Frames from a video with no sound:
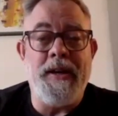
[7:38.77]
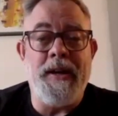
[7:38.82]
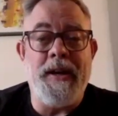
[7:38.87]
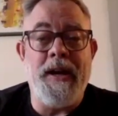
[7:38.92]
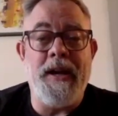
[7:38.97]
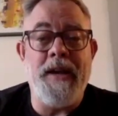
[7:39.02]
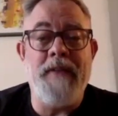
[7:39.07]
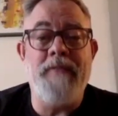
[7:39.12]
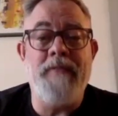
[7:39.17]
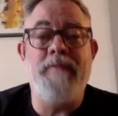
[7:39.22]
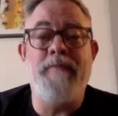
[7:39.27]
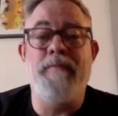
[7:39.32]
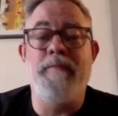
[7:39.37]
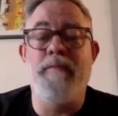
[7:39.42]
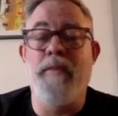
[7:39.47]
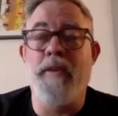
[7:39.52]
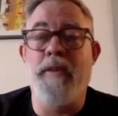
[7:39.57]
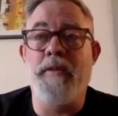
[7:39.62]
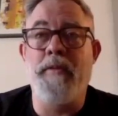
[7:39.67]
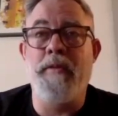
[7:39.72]
I have
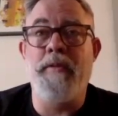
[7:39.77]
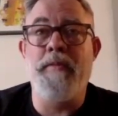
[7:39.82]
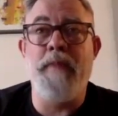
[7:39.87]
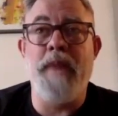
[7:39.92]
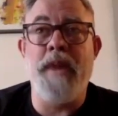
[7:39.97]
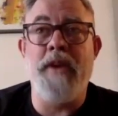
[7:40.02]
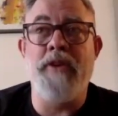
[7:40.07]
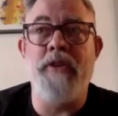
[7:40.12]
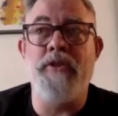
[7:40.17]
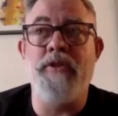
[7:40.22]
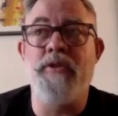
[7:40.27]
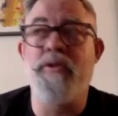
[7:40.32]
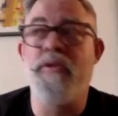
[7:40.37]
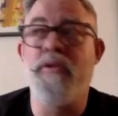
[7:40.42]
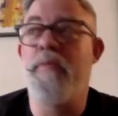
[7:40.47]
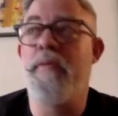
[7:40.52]
worked with managers who